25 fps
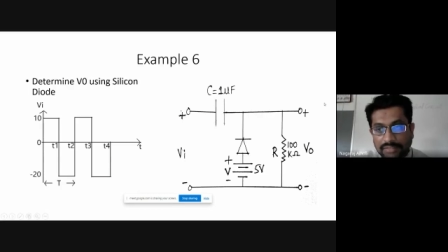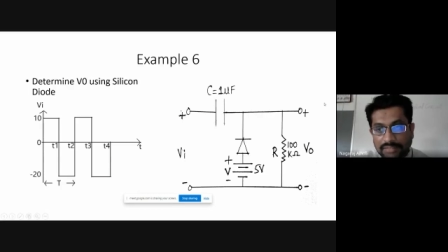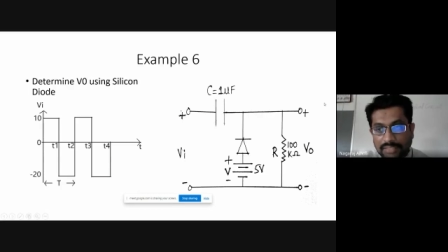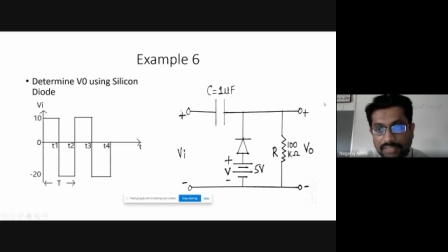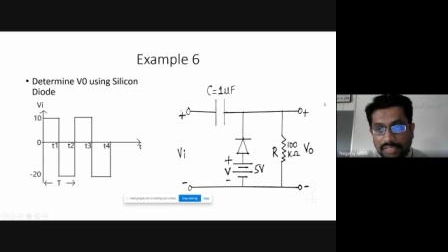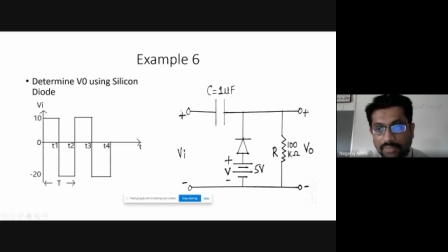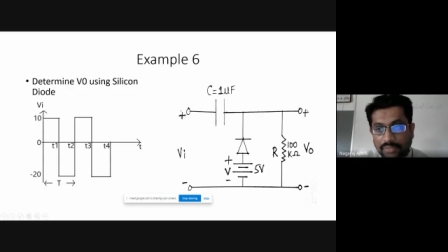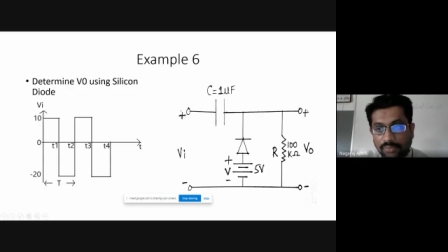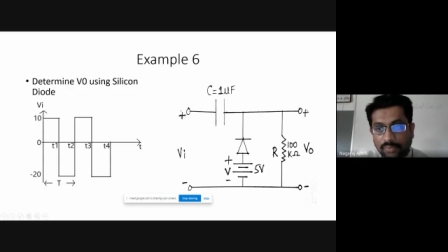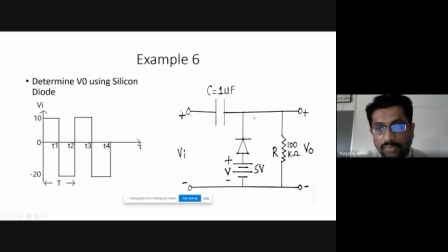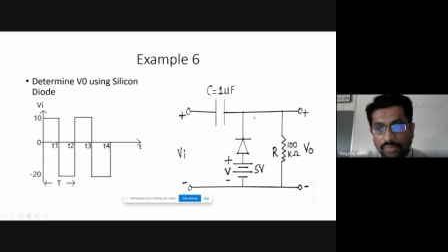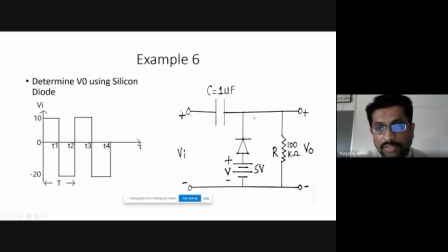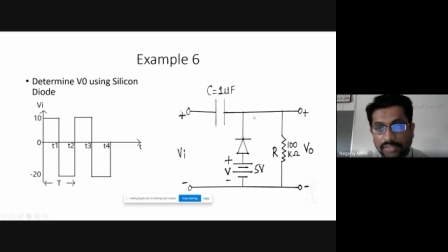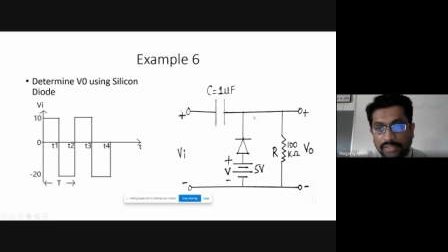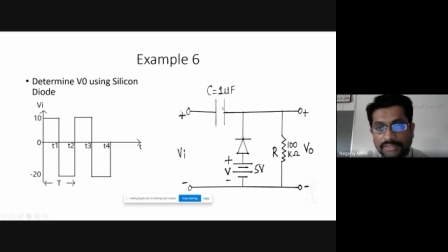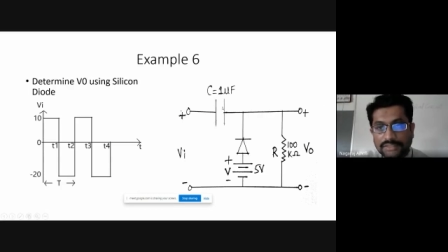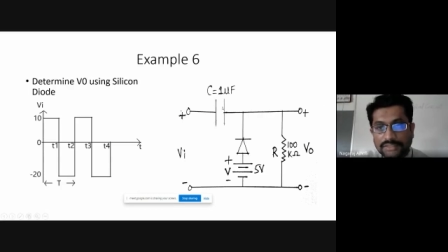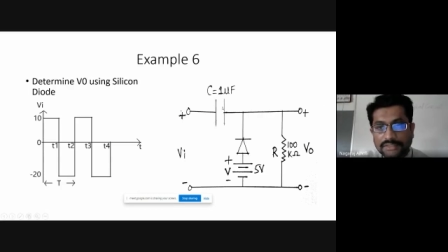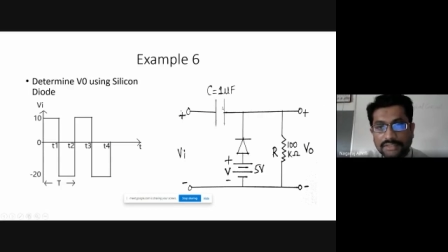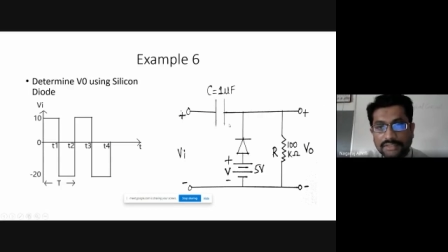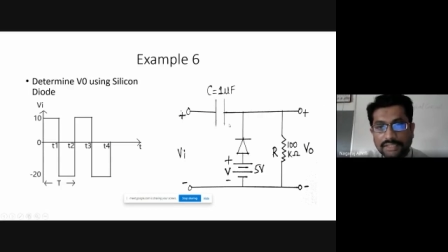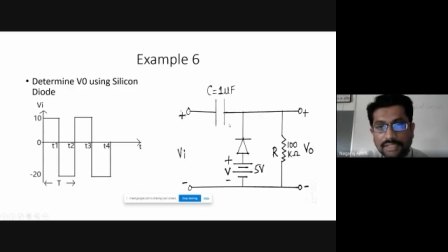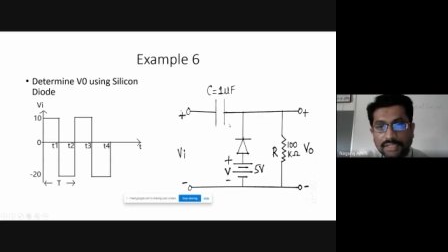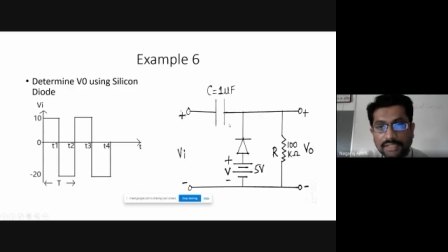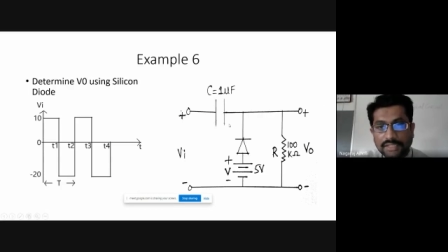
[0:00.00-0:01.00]
diode,
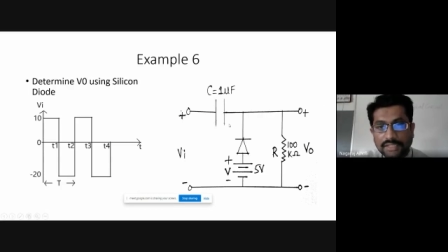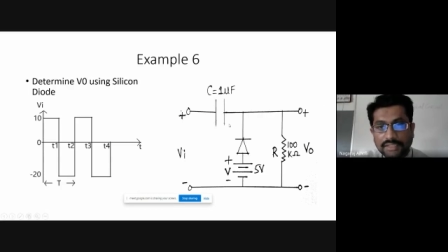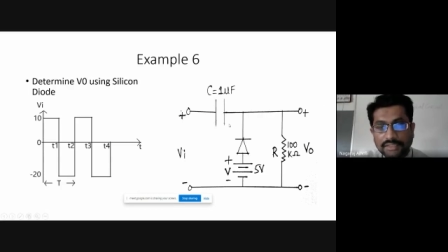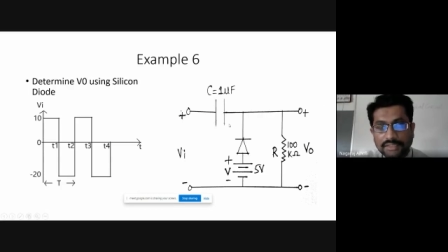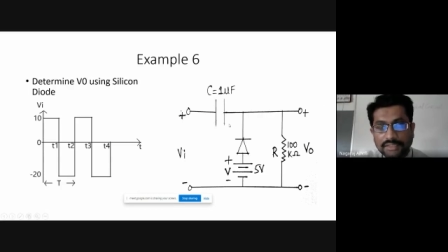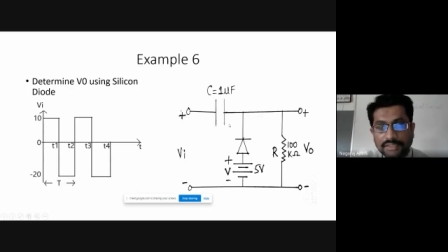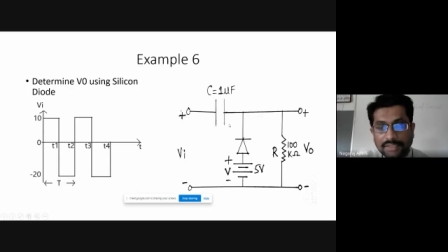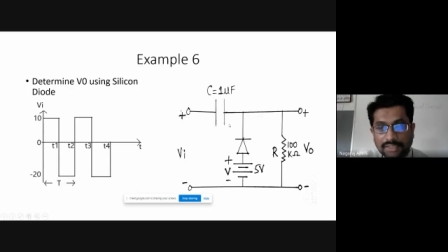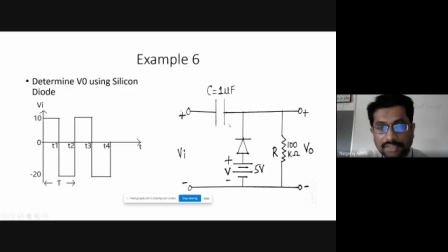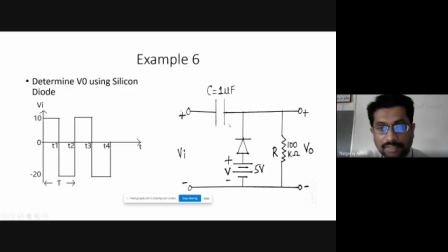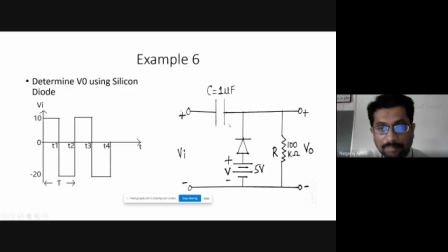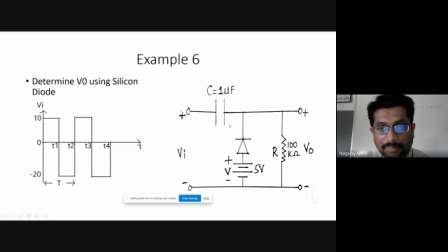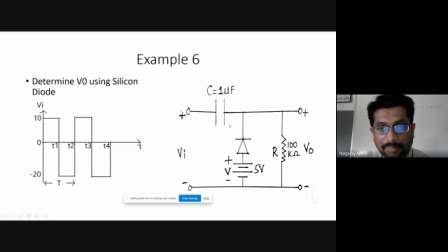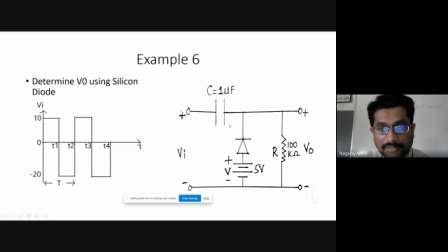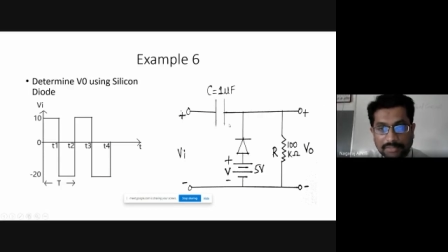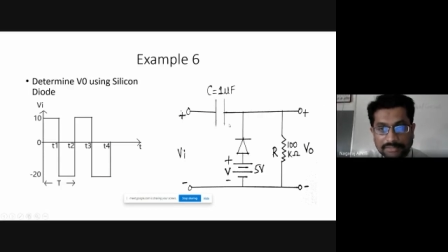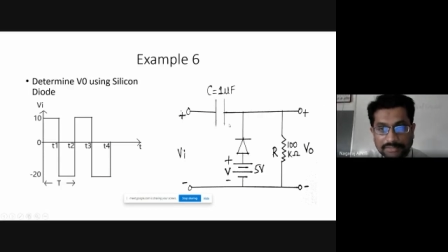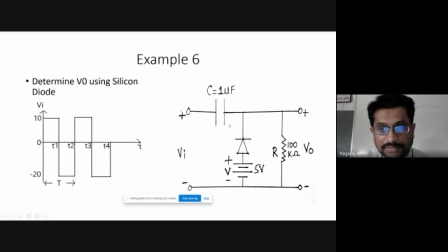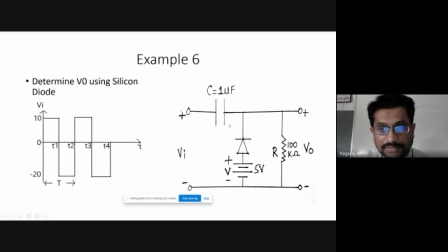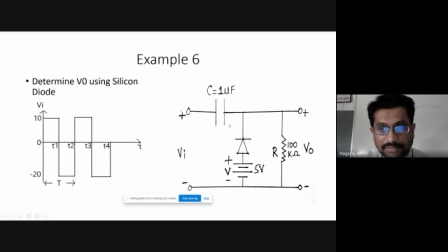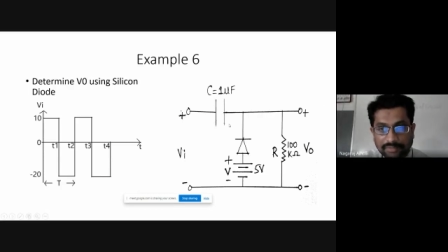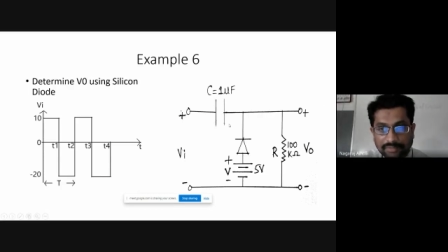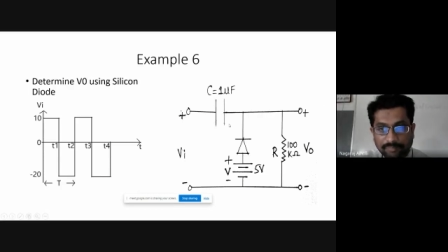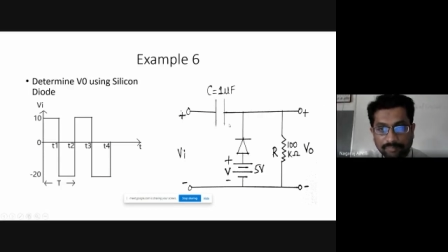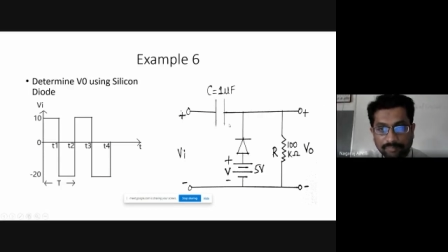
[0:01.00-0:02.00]
resistor and a
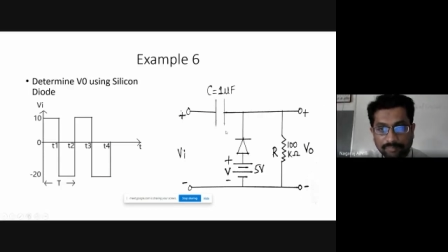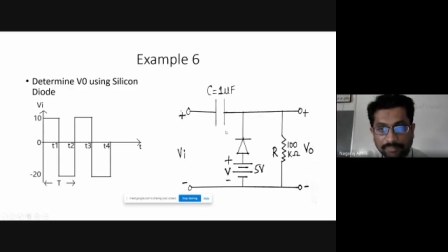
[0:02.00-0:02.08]
capacitor.